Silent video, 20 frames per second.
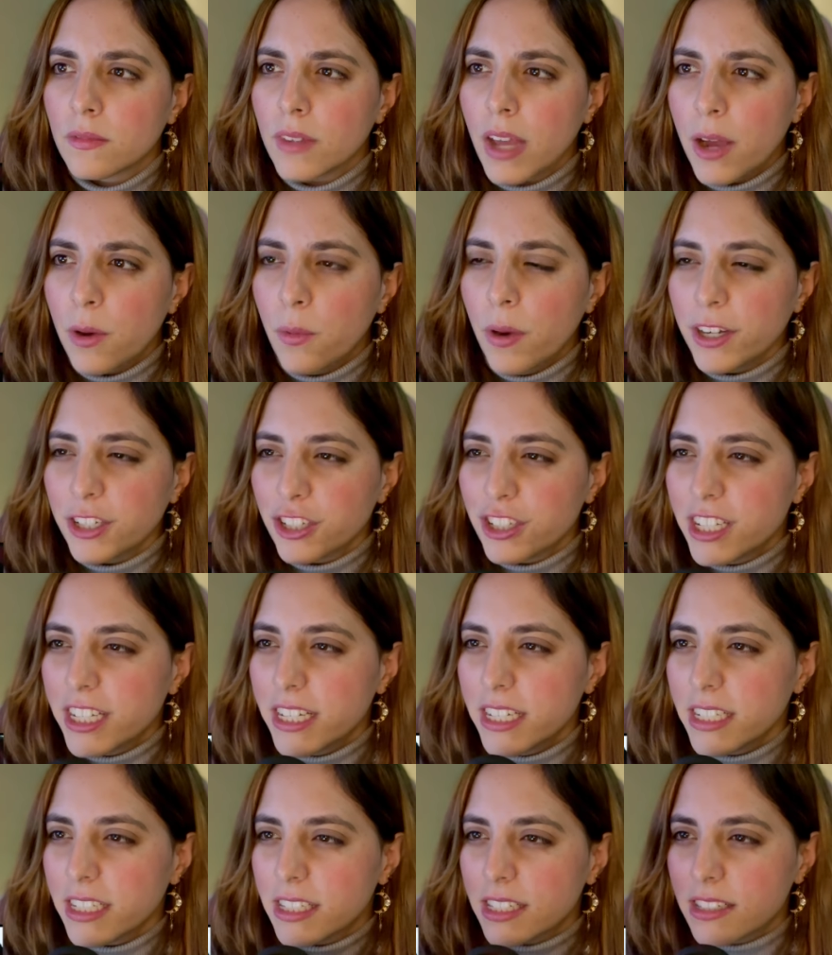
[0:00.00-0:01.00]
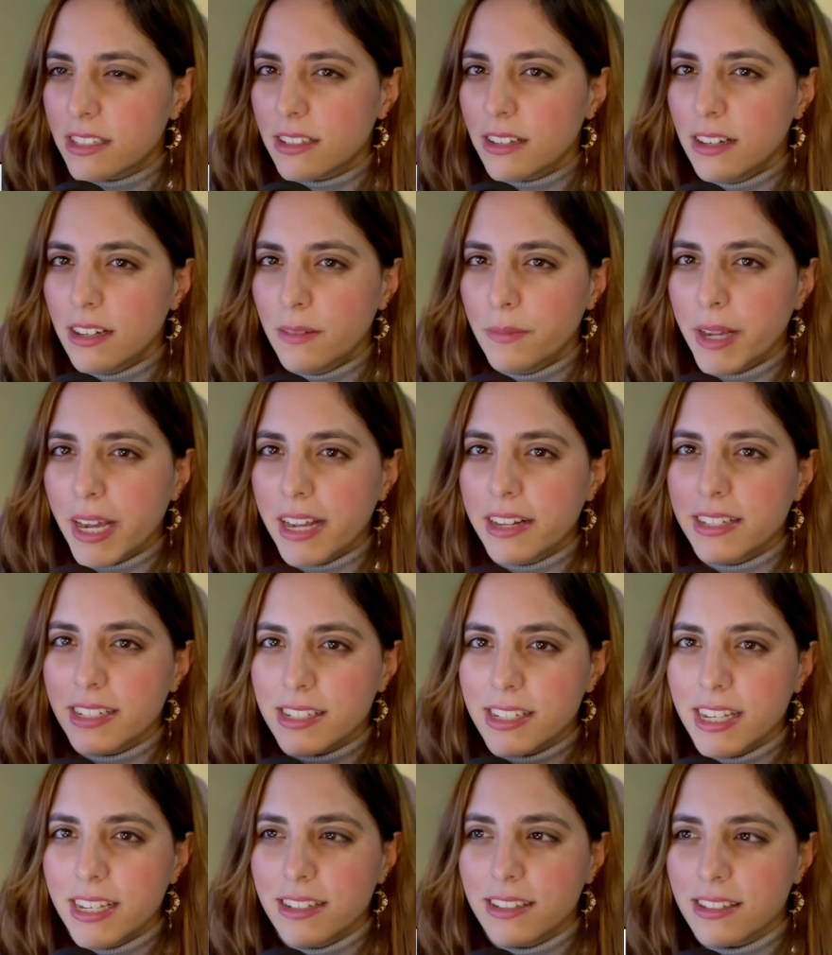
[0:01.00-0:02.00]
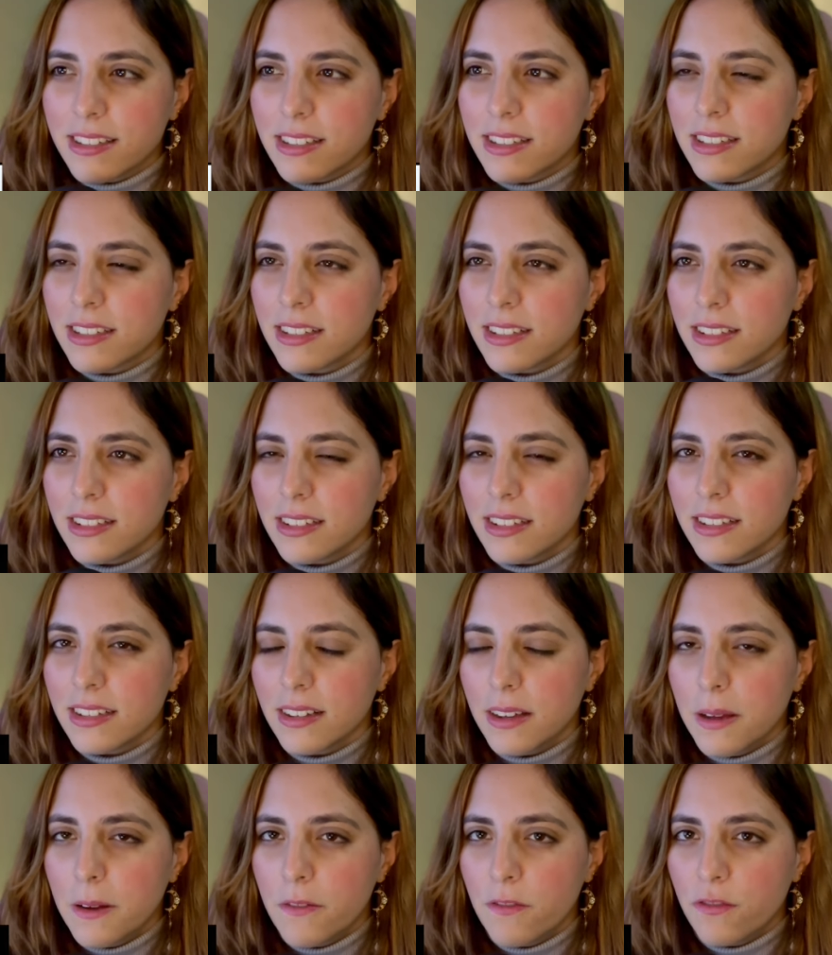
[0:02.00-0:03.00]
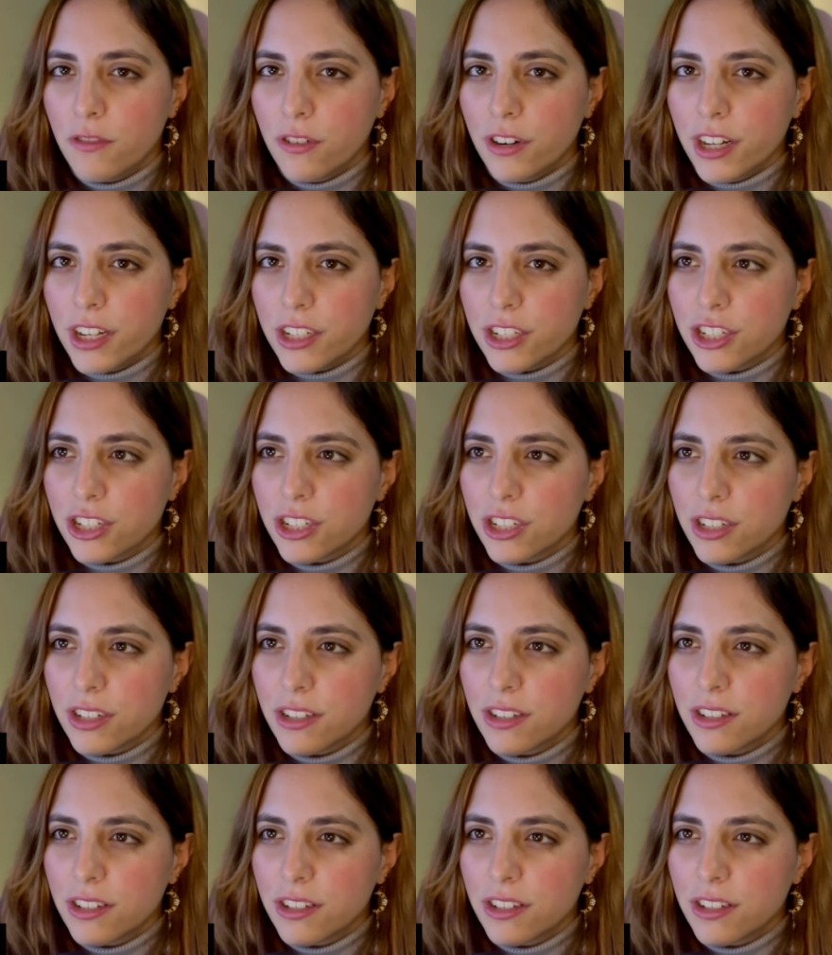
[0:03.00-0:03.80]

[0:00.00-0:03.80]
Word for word: I watched this uh, behind the scenes footage.